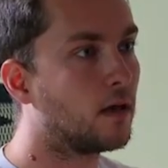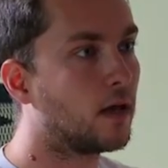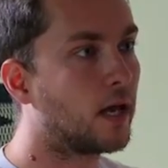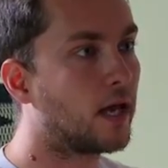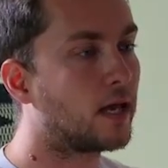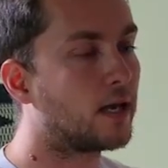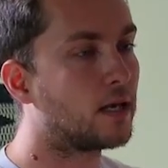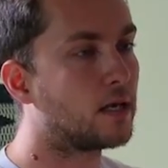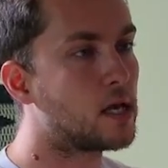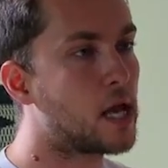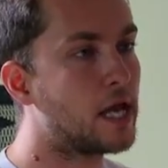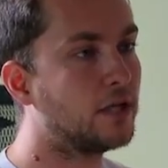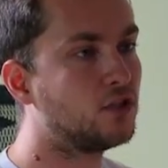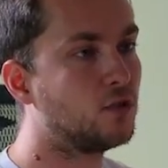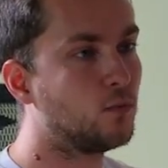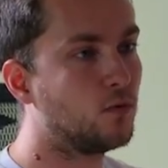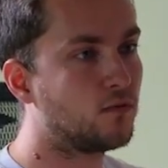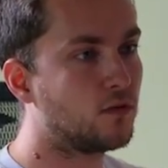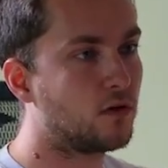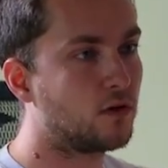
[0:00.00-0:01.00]
And as
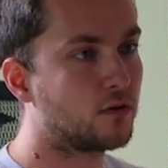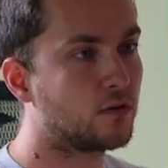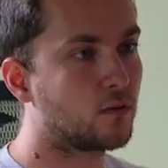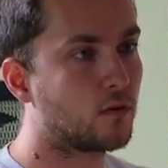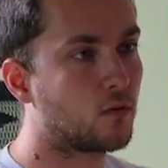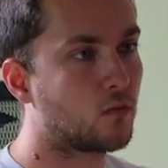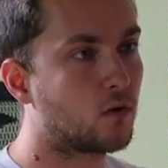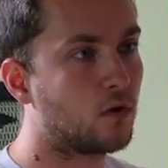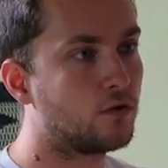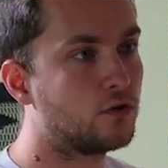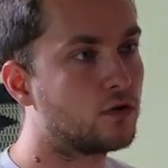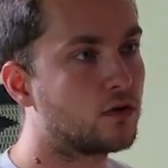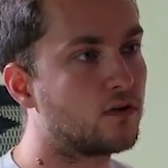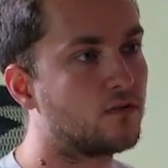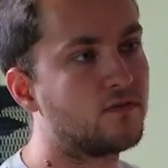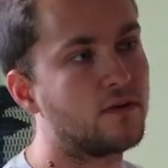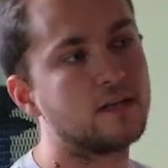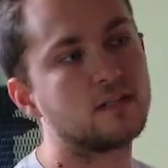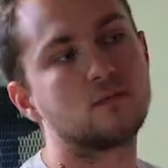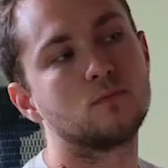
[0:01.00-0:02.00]
you move along through our world, you're going
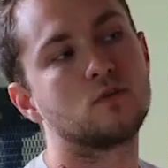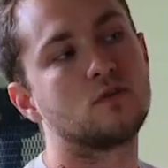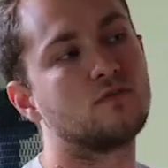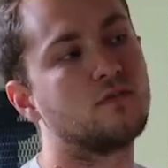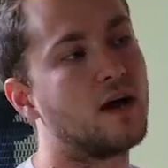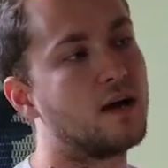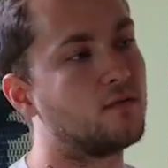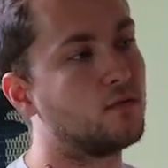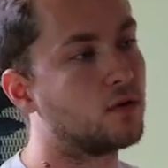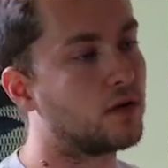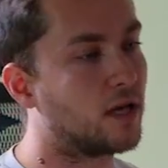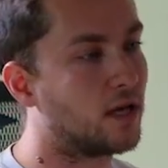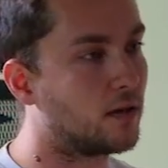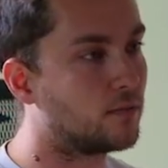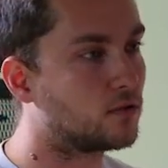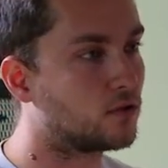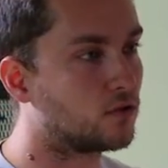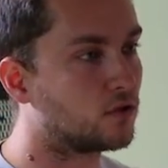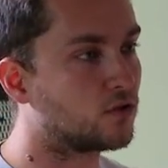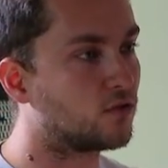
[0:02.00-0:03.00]
to find some survival
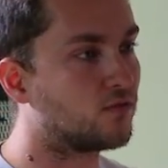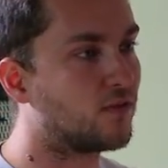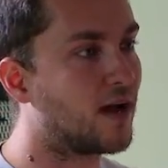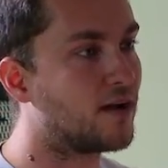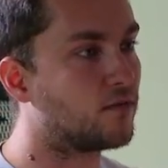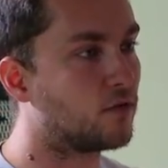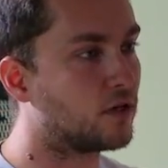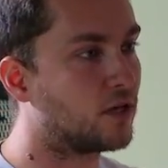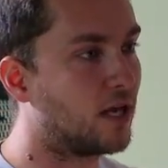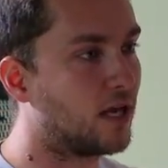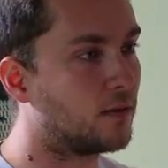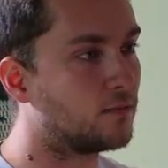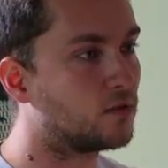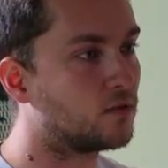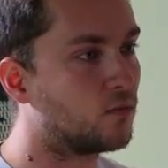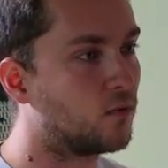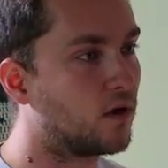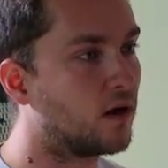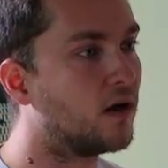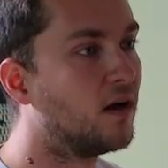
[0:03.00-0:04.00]
camps or survivor
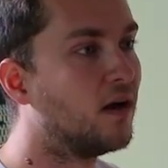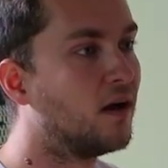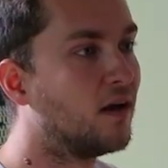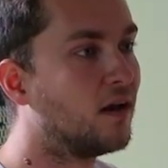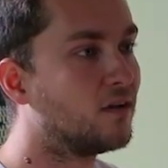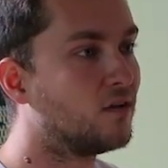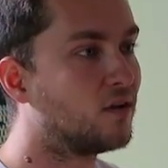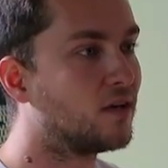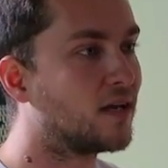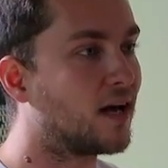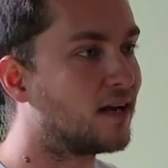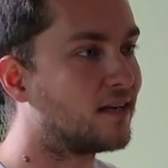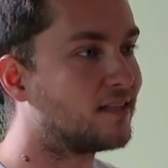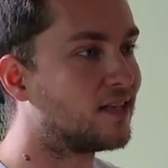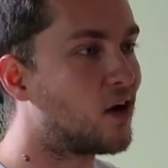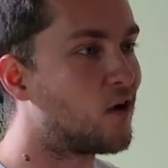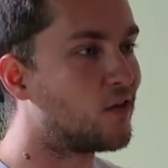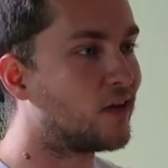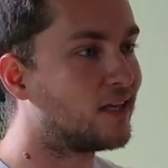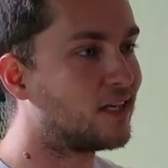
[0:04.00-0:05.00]
camps where you can kind of
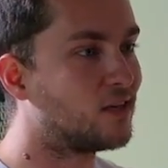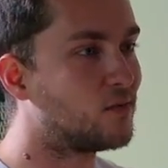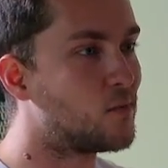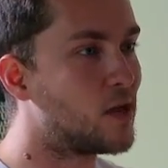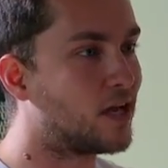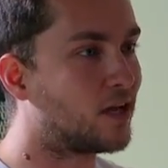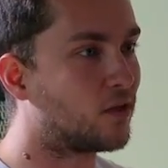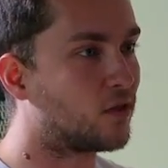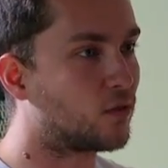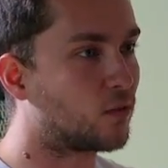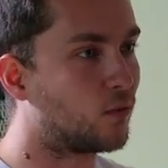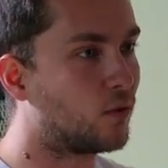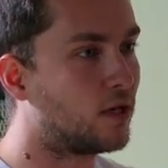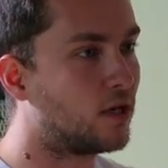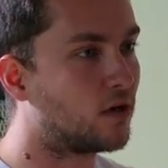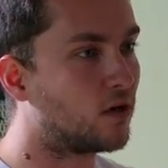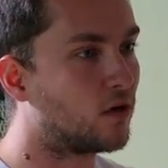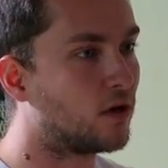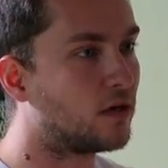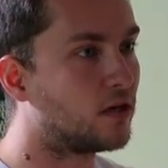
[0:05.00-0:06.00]
tell they didn't make it through
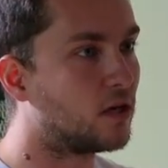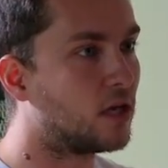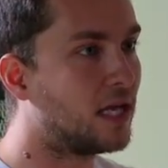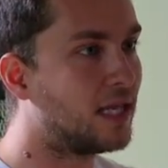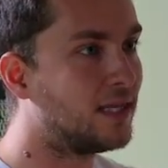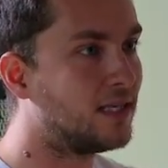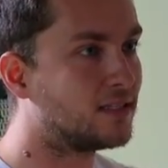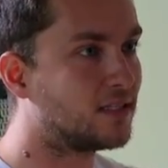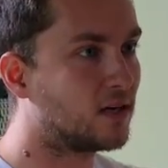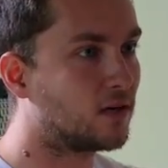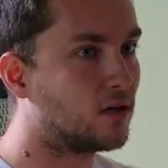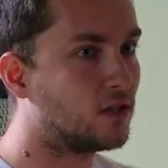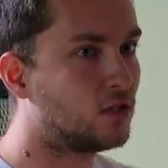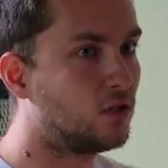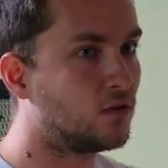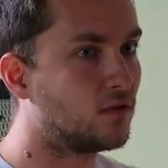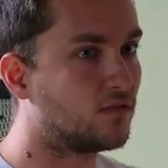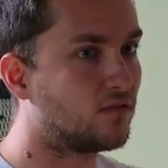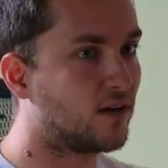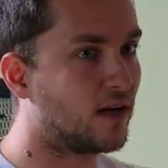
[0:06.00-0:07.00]
here. And in these areas,
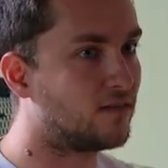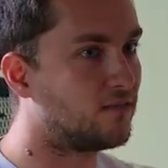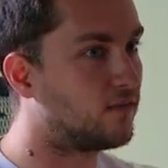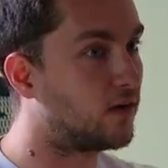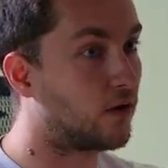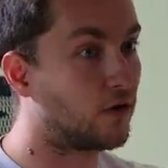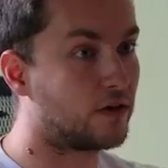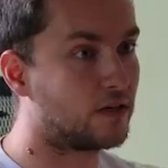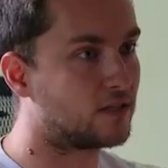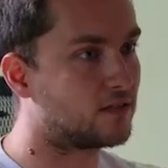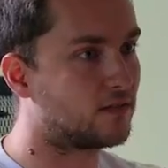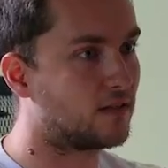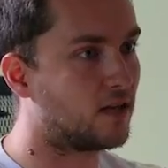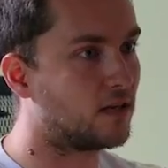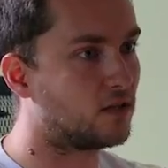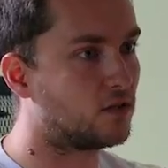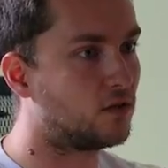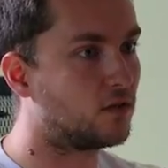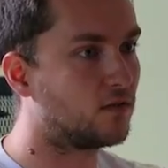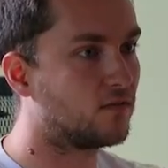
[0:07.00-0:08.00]
you can find various
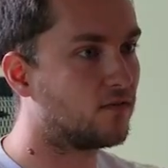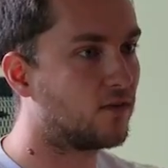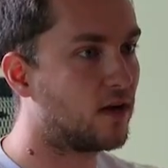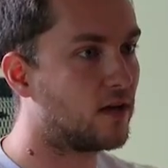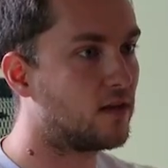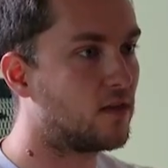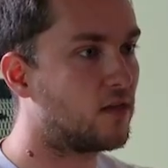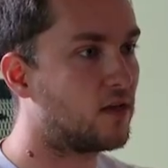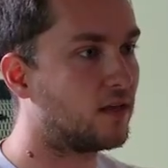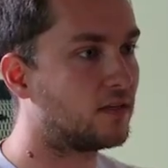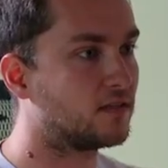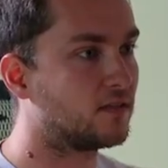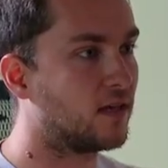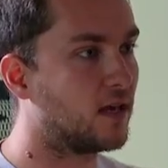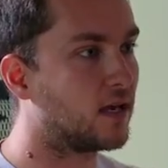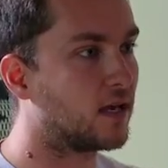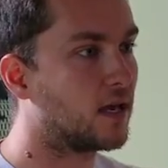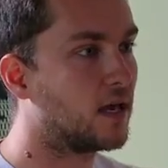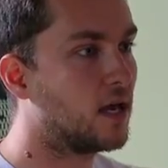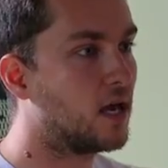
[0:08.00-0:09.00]
things. You can find things
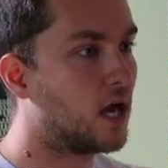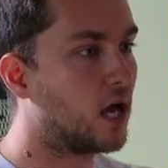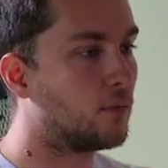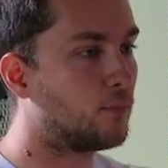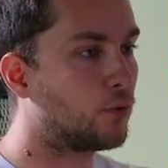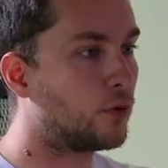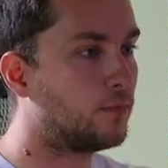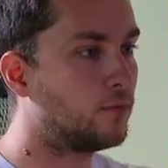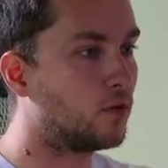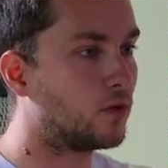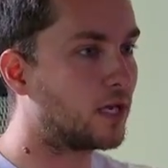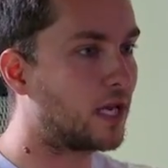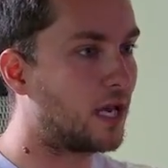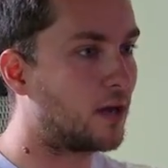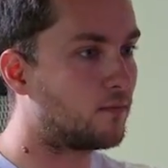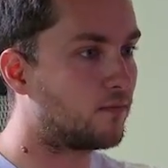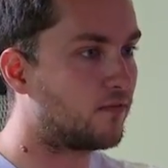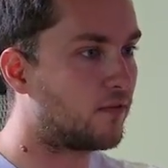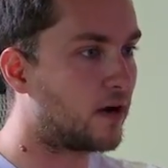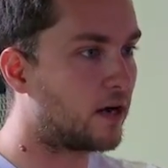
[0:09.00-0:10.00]
like pre-built
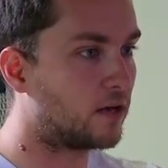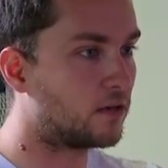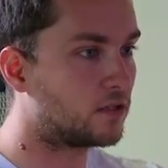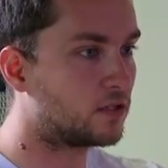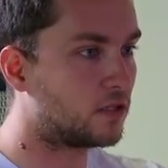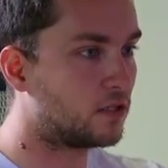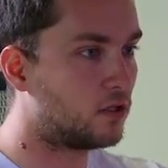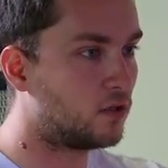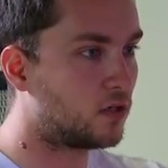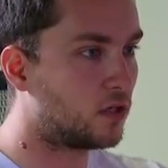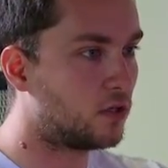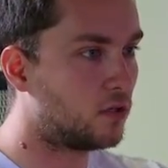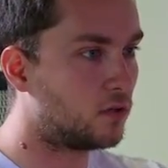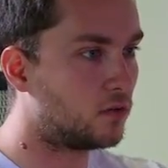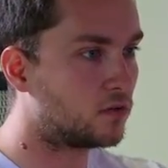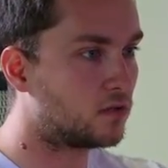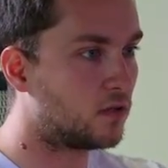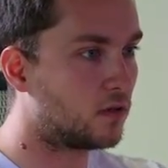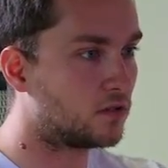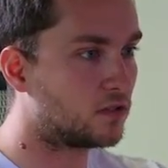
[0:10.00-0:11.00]
campfires, and you can
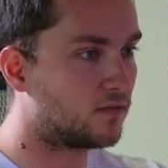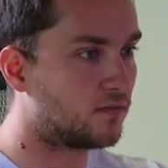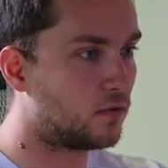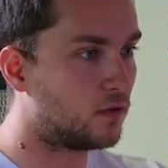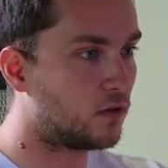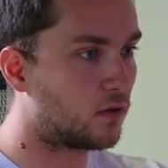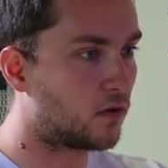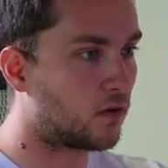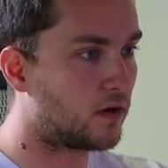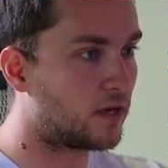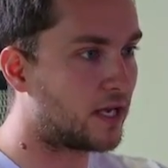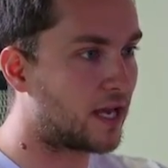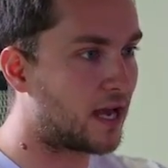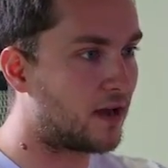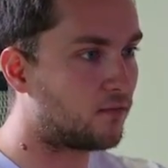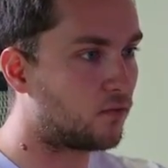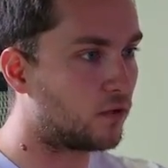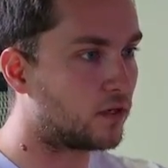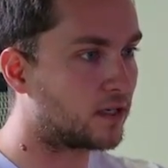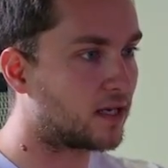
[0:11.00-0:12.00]
use those if you don't already
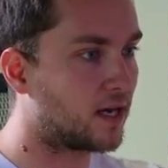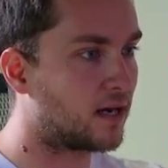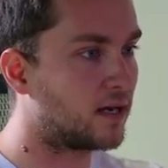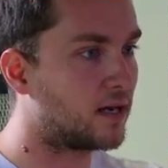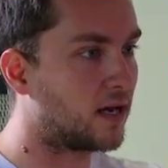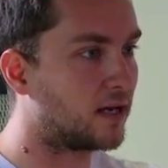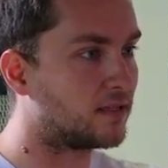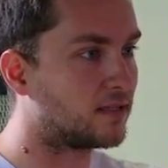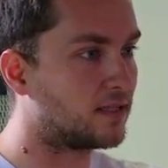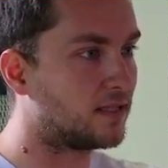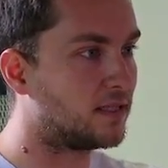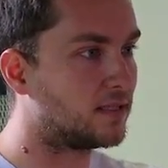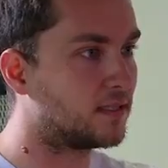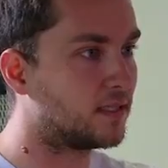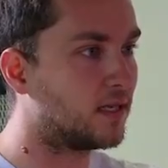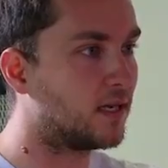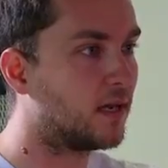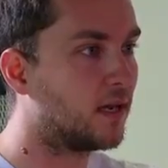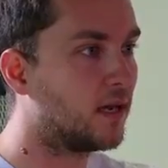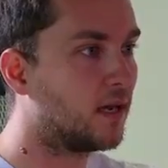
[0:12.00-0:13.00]
have one. Kind of nice and
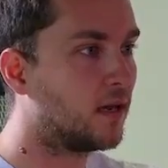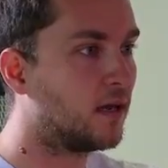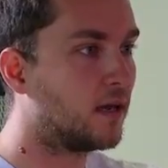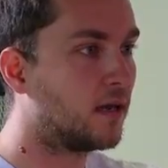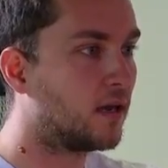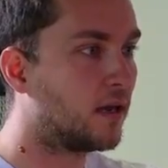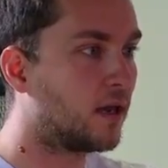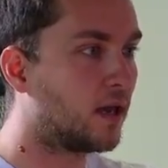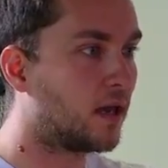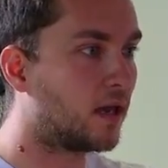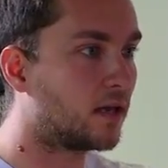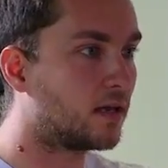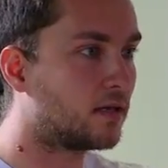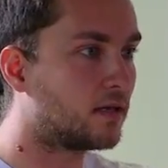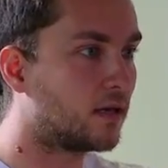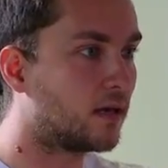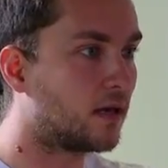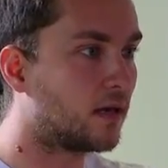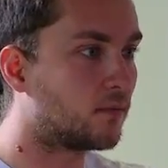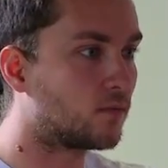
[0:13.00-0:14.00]
easy.
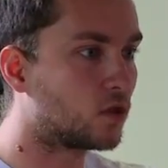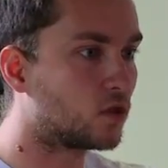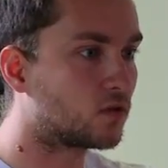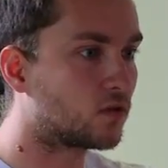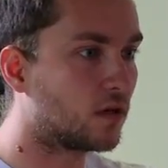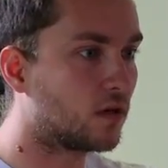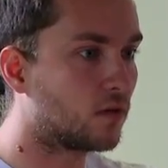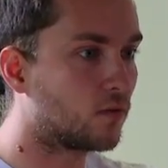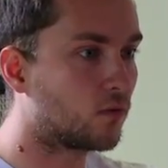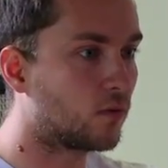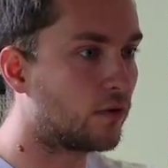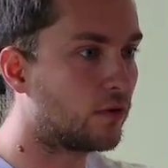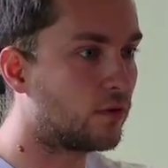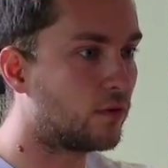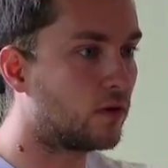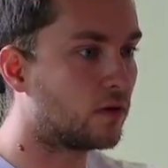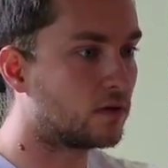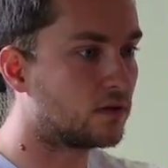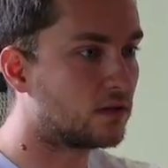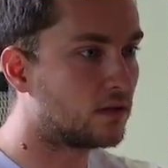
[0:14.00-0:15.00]
And I'm going to try to run
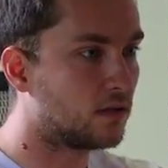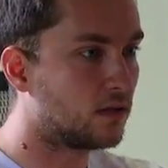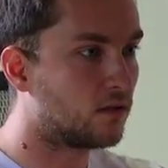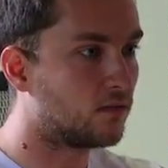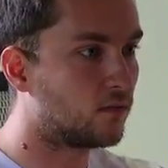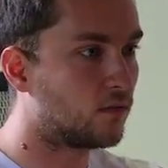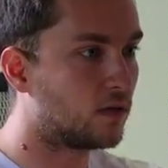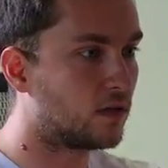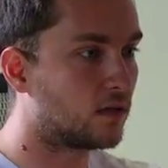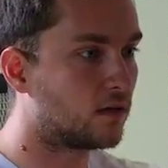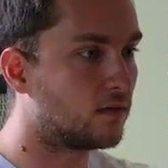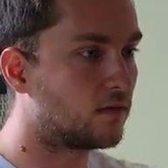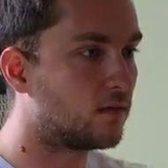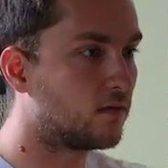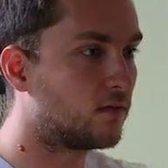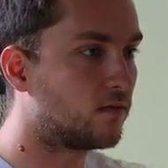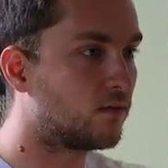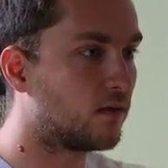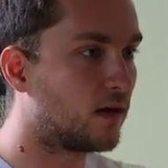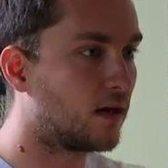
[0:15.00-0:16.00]
through here and see if we can
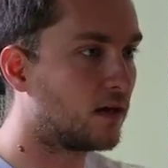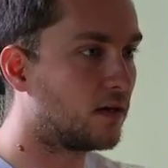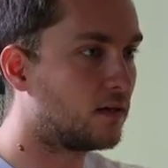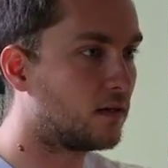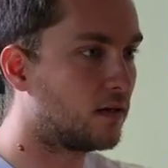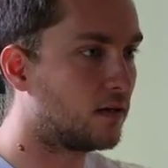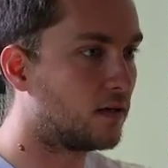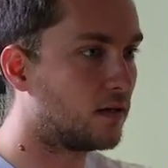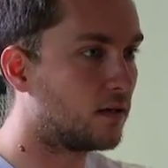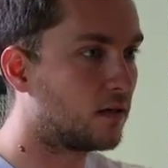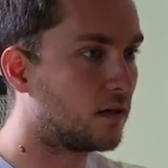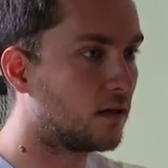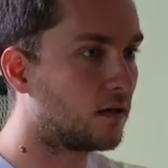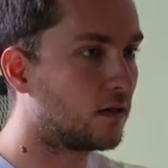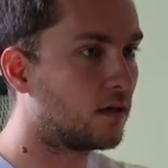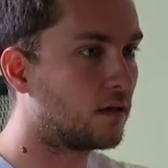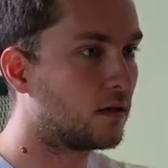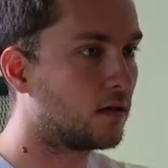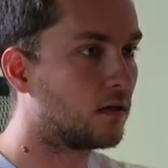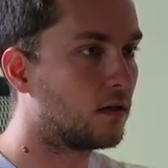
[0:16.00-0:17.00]
find anything.